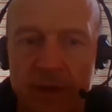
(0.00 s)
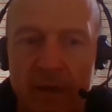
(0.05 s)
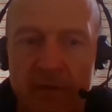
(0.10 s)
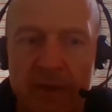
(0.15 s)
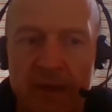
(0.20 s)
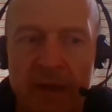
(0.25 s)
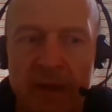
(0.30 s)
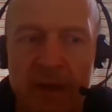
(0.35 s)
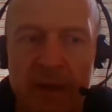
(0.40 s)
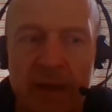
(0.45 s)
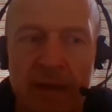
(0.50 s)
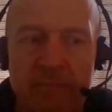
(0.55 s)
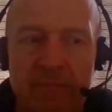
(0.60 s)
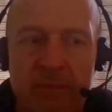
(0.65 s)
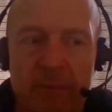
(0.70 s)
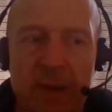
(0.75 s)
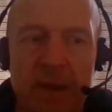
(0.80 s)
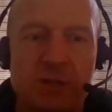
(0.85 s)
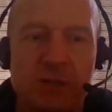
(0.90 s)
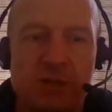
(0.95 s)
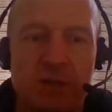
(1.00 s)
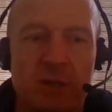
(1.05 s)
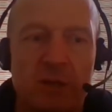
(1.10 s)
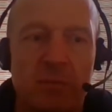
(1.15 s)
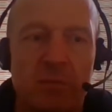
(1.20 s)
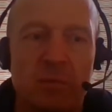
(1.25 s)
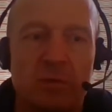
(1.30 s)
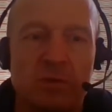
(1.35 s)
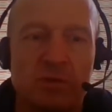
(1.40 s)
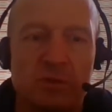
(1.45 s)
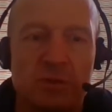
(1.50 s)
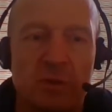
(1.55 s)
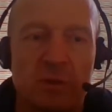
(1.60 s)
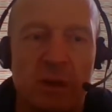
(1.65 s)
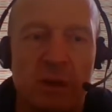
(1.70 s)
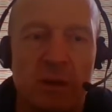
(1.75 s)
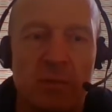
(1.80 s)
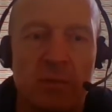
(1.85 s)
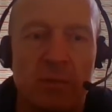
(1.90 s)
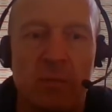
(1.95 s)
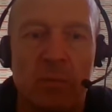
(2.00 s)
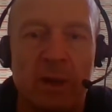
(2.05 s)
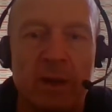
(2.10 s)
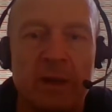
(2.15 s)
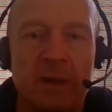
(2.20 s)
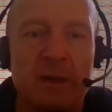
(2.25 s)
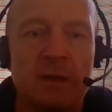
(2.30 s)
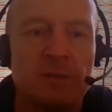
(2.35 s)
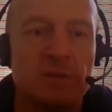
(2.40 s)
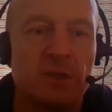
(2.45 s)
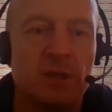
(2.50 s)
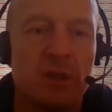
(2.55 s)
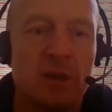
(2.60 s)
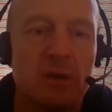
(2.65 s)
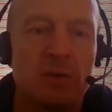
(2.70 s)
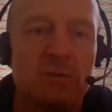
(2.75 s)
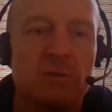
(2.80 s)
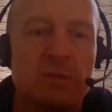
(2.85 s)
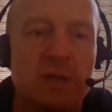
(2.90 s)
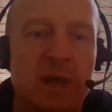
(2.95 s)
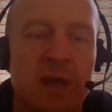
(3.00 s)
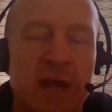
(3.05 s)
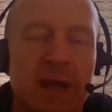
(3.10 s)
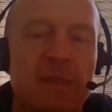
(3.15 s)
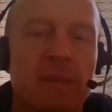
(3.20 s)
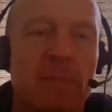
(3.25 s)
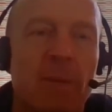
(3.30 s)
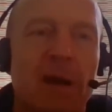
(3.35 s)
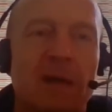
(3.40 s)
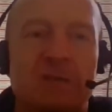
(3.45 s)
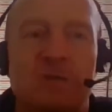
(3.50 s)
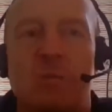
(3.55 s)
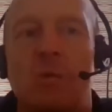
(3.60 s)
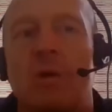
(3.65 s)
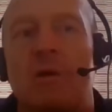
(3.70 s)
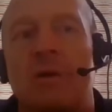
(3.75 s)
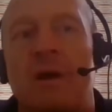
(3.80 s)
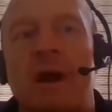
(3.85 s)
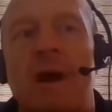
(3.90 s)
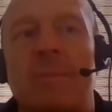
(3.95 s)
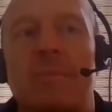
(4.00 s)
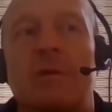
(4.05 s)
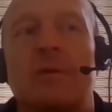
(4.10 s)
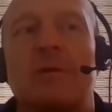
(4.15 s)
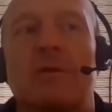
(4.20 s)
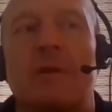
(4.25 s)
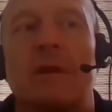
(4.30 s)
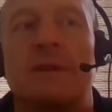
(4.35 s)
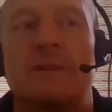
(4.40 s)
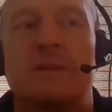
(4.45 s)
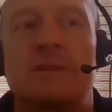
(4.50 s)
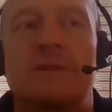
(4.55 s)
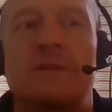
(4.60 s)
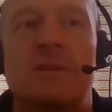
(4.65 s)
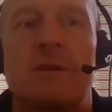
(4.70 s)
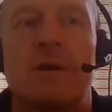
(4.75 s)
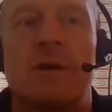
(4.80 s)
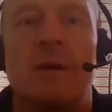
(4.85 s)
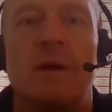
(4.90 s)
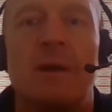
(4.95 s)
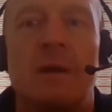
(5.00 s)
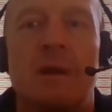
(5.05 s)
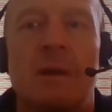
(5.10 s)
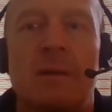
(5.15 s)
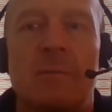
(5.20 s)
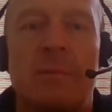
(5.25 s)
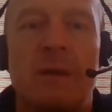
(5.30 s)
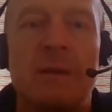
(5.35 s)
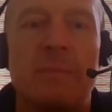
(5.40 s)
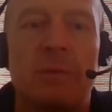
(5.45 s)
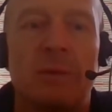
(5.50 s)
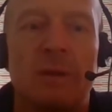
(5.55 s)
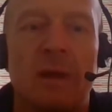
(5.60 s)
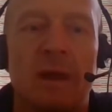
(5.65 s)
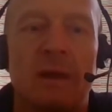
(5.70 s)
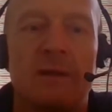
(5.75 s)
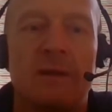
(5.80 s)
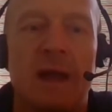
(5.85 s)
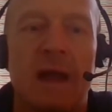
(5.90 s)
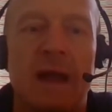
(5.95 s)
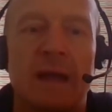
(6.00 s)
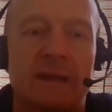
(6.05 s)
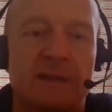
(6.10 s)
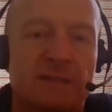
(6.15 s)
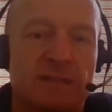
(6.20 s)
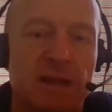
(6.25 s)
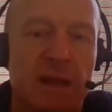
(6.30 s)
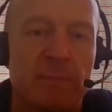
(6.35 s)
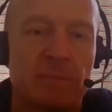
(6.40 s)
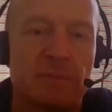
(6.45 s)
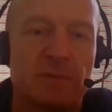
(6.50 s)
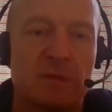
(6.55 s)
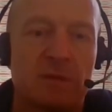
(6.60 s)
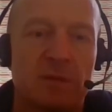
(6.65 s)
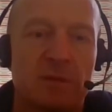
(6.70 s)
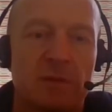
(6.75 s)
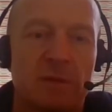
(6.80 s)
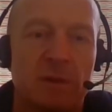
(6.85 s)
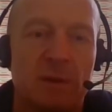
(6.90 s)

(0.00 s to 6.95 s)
The information that we needed to use in the past, what had happened, Chris, is that people had accepted